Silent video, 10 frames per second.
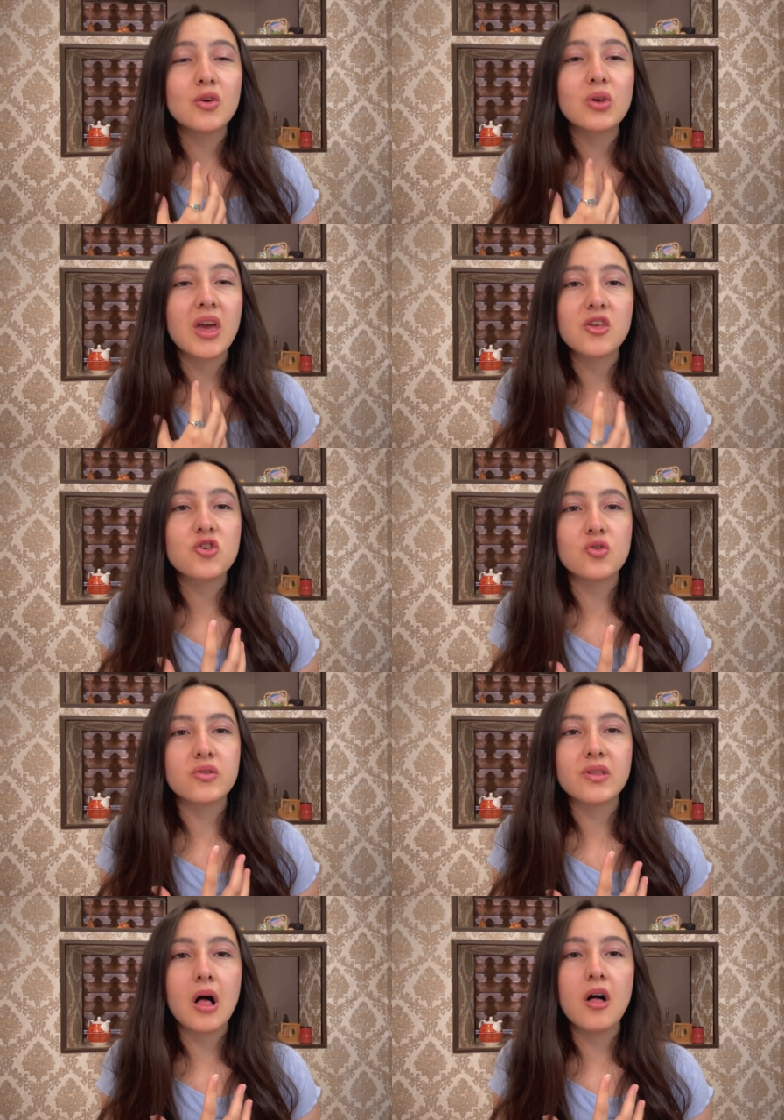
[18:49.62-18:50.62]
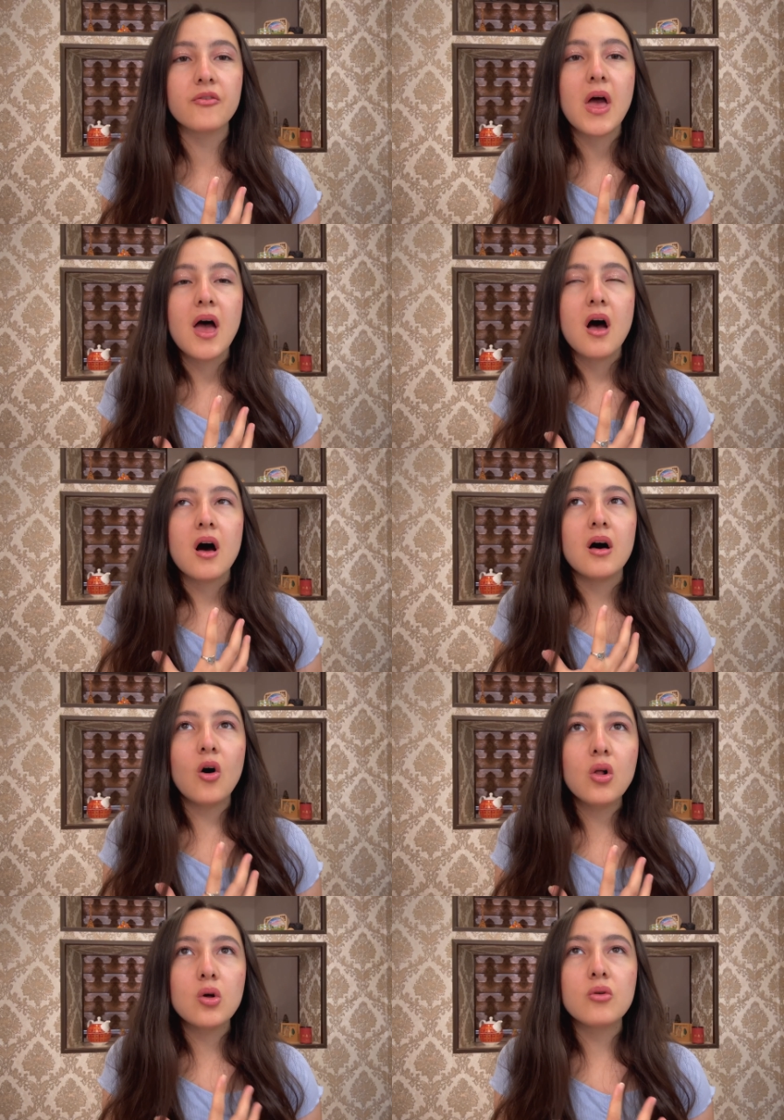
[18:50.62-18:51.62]
catch yourself
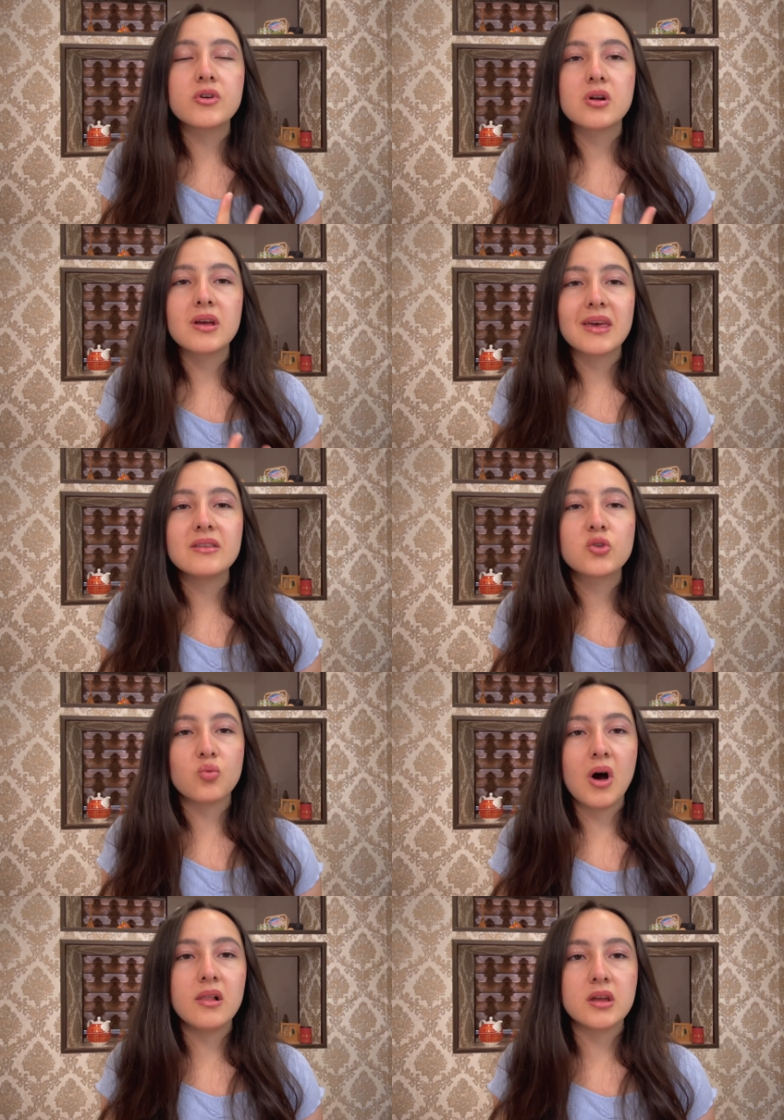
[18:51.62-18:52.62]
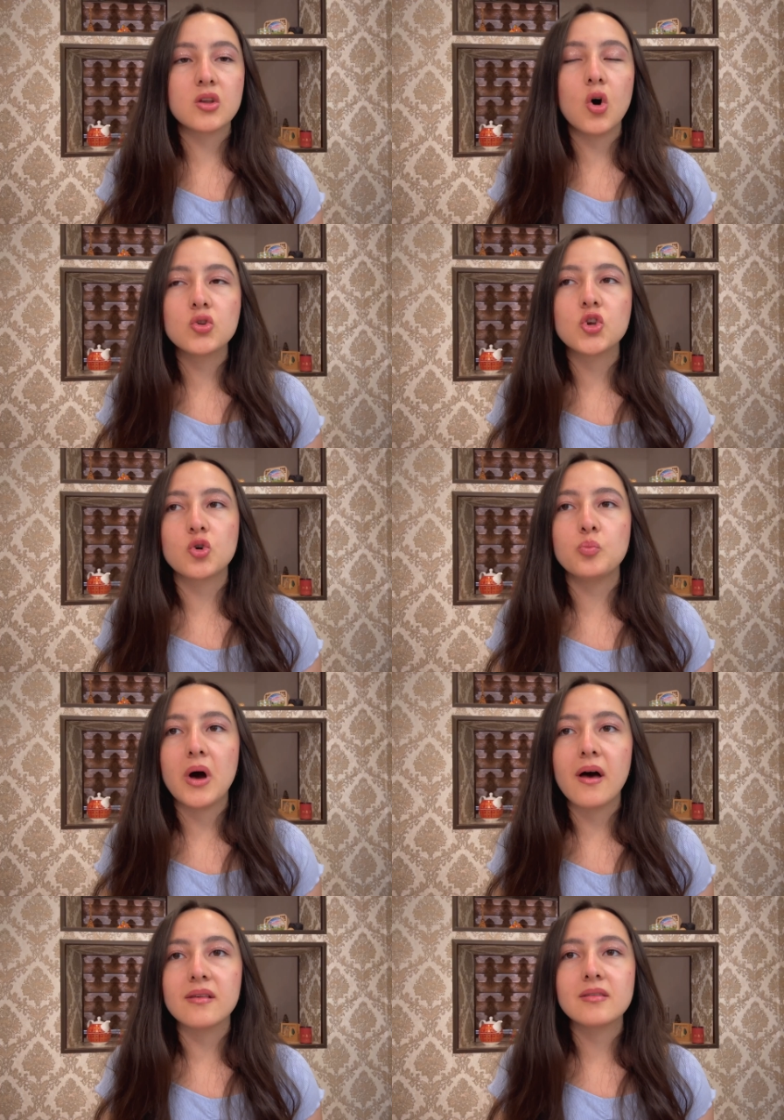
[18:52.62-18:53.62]
all over again dwelling on your
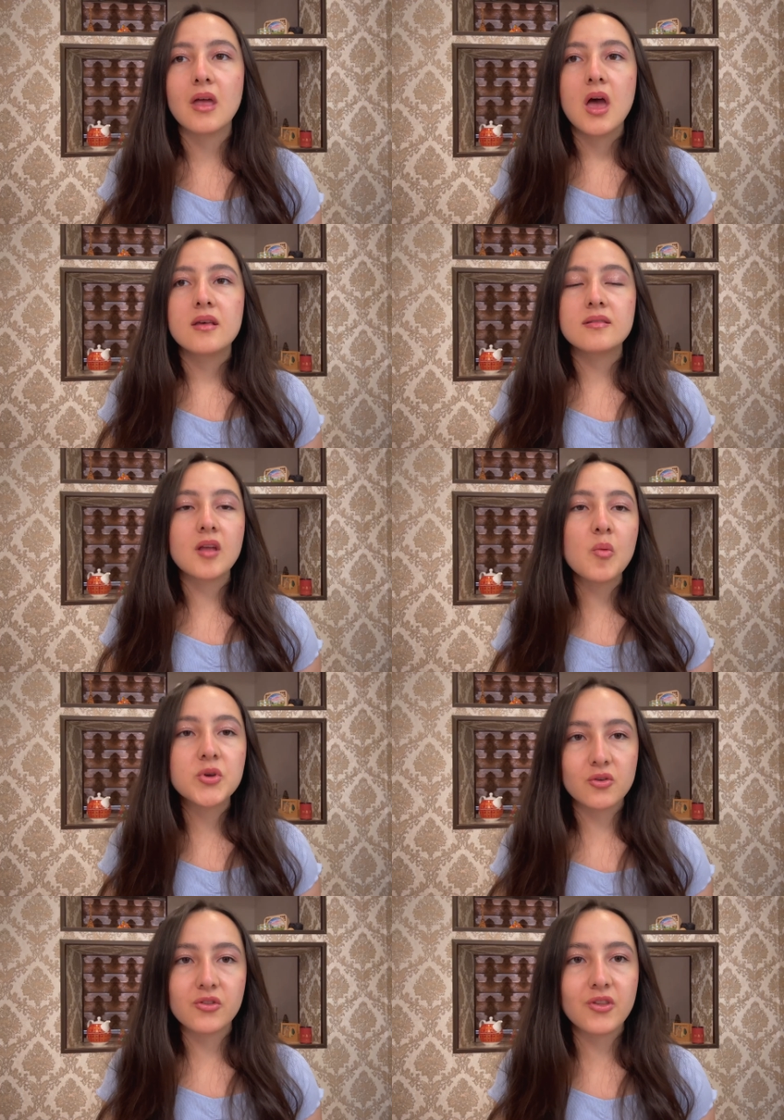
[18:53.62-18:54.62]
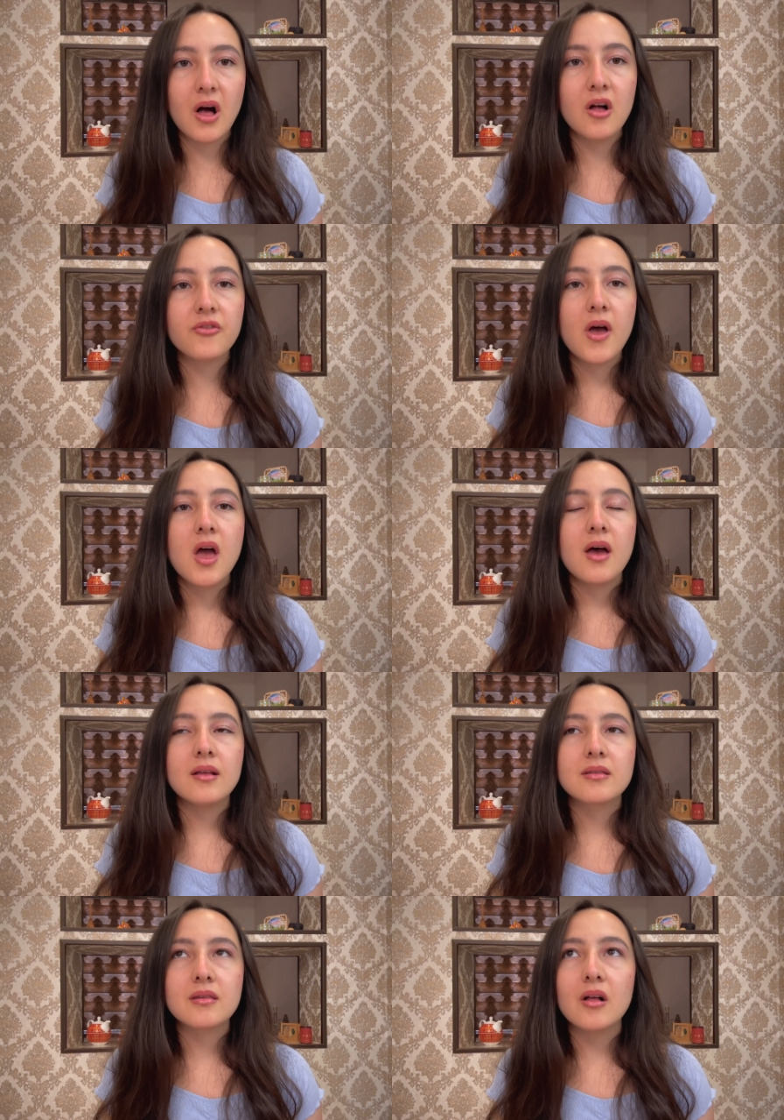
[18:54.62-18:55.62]
past, stop yourself
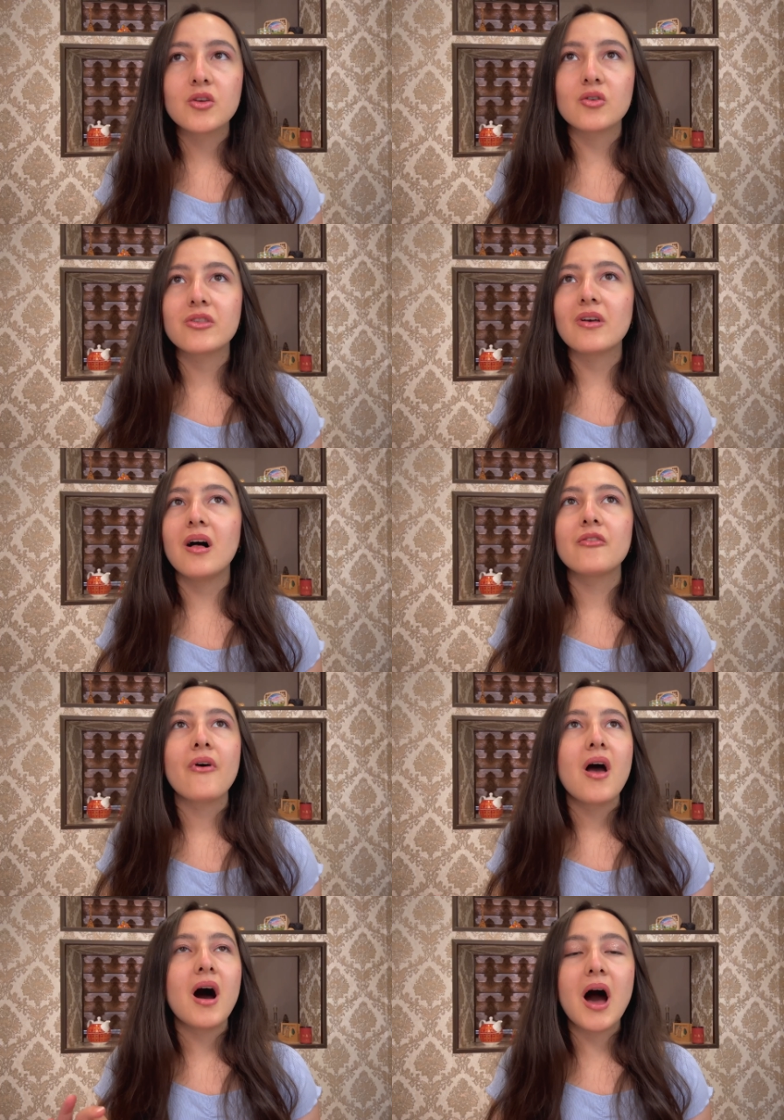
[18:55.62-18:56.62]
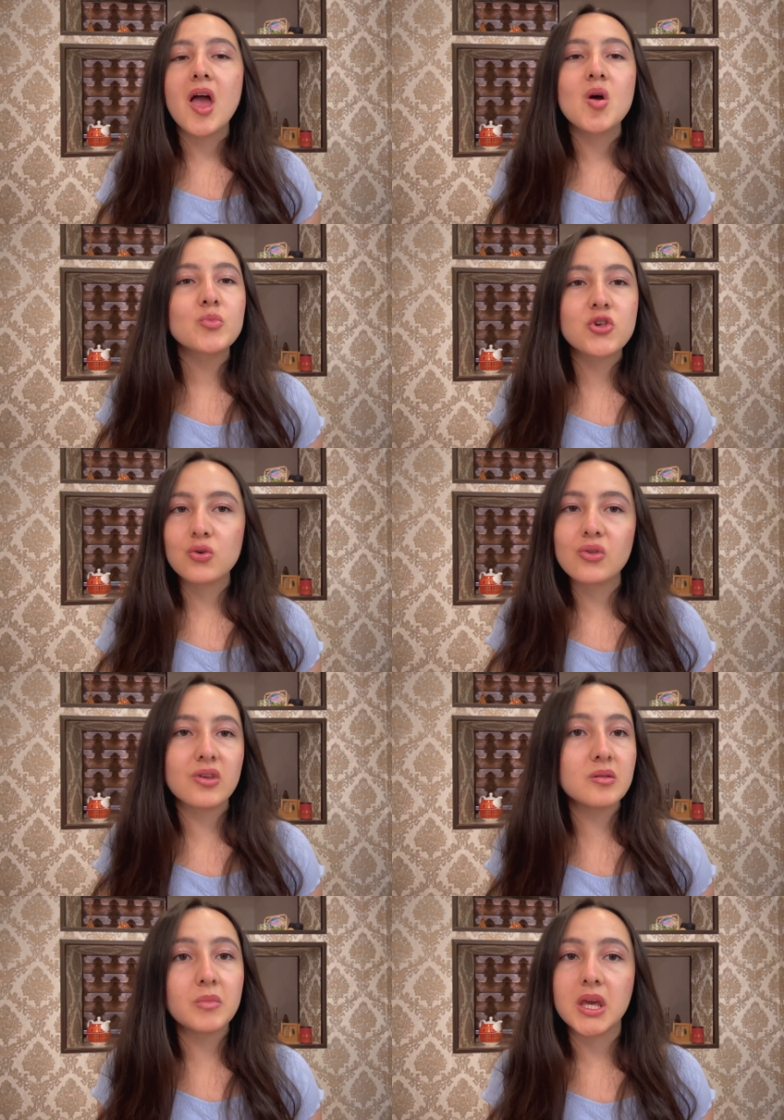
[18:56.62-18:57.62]
and tell yourself, I am
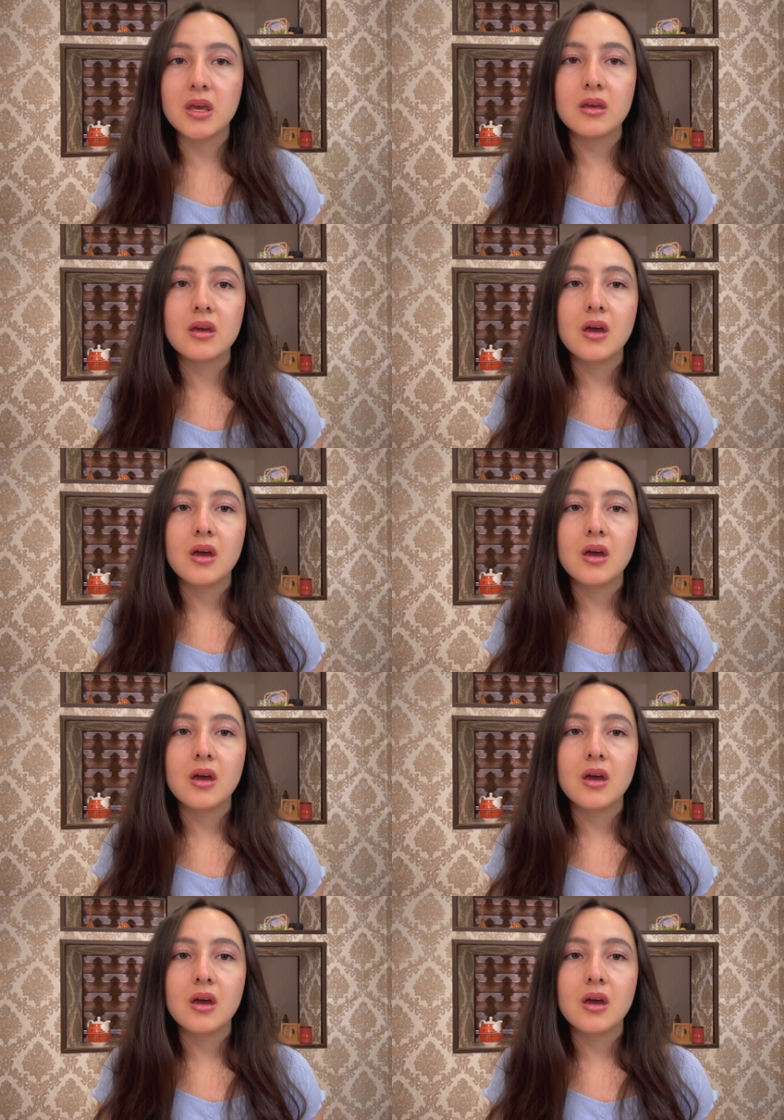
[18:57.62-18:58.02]
choosing me.